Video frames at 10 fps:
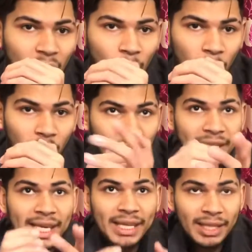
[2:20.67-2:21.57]
moreover
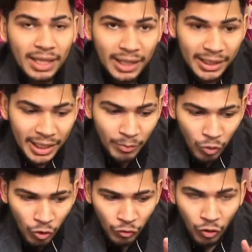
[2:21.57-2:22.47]
then they
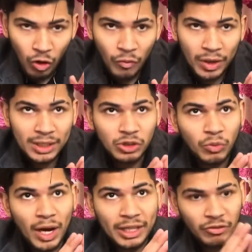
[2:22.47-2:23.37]
move forwards
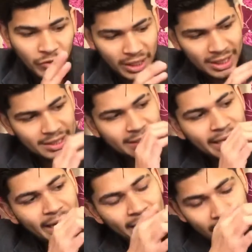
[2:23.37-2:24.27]
toward the fingers.
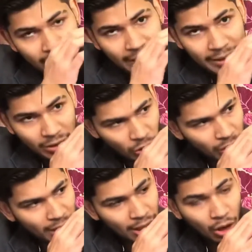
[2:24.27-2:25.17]
They
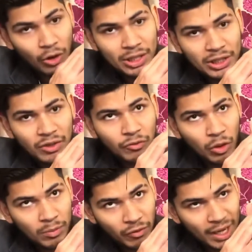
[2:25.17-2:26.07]
took origin
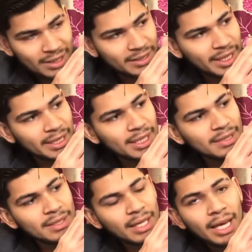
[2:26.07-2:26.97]
from the flexor
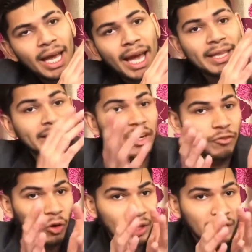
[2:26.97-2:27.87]
tendons, and they are
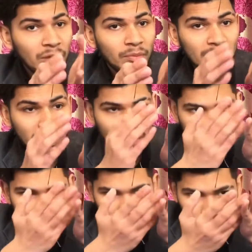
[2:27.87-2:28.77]
4 in numbers,
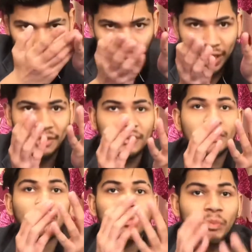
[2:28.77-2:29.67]

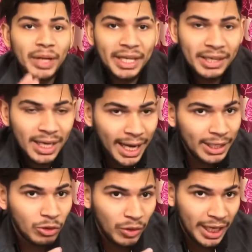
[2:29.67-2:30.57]
to medial
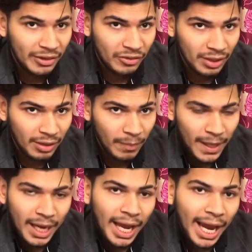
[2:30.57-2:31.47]
and to lateral.
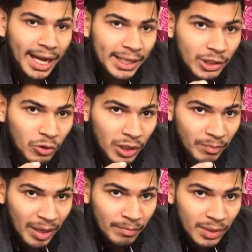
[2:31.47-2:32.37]
And to
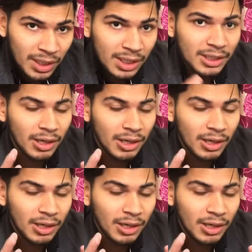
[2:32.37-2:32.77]
remember